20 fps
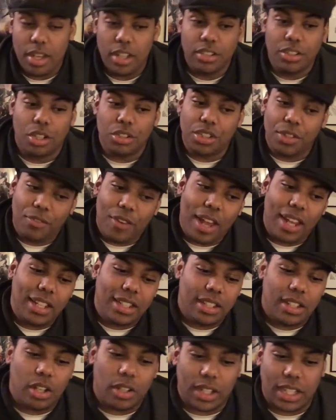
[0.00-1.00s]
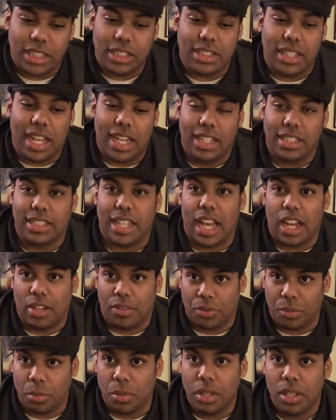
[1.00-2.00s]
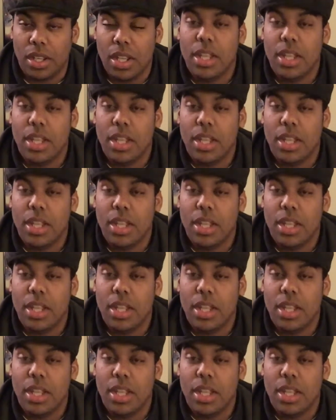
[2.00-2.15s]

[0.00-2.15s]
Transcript: So she finally, you know, gets Dennis out of him,